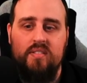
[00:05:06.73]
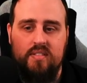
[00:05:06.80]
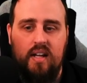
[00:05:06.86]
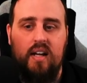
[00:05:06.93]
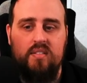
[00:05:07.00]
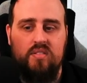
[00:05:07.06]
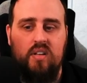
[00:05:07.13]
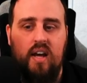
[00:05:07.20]

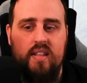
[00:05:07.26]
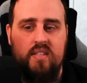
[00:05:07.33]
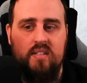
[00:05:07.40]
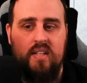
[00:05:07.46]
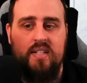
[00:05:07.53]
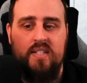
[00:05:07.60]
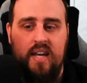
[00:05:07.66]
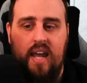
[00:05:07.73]
star sides
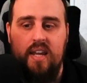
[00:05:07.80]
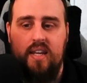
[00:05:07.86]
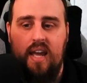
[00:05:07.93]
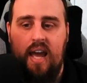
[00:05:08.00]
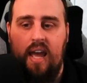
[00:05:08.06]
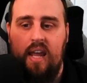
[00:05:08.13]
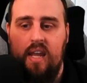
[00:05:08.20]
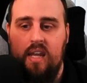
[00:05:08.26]
can take
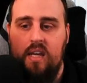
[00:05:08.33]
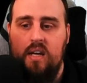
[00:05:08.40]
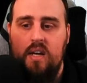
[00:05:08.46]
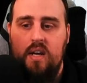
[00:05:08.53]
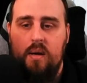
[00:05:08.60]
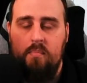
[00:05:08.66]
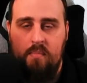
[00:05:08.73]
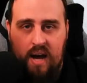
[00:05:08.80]
a
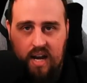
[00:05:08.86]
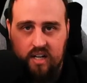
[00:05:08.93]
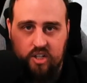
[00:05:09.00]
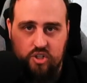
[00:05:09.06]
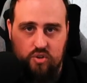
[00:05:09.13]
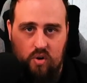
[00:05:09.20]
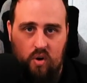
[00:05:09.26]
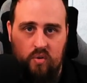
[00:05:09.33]
marker
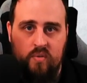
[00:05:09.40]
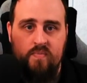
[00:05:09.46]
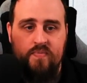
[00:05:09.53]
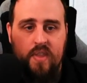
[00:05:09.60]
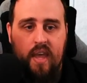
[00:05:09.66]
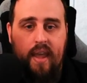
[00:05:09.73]
drone,